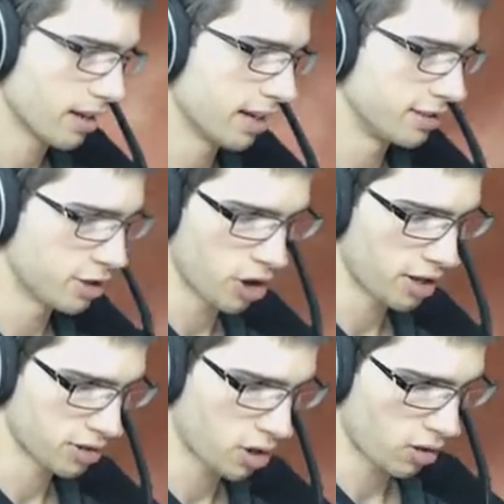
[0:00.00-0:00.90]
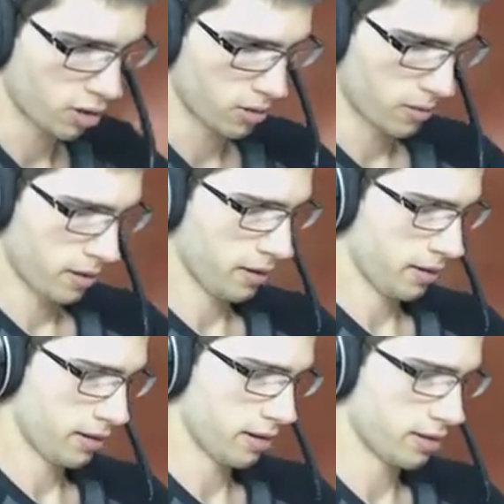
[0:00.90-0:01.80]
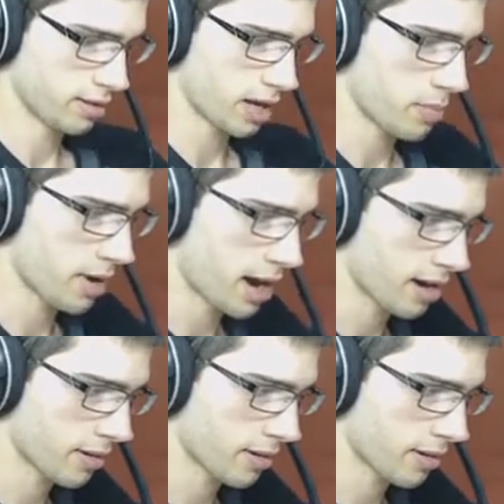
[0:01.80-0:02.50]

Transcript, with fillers: Xerneas Hollow in the same pack.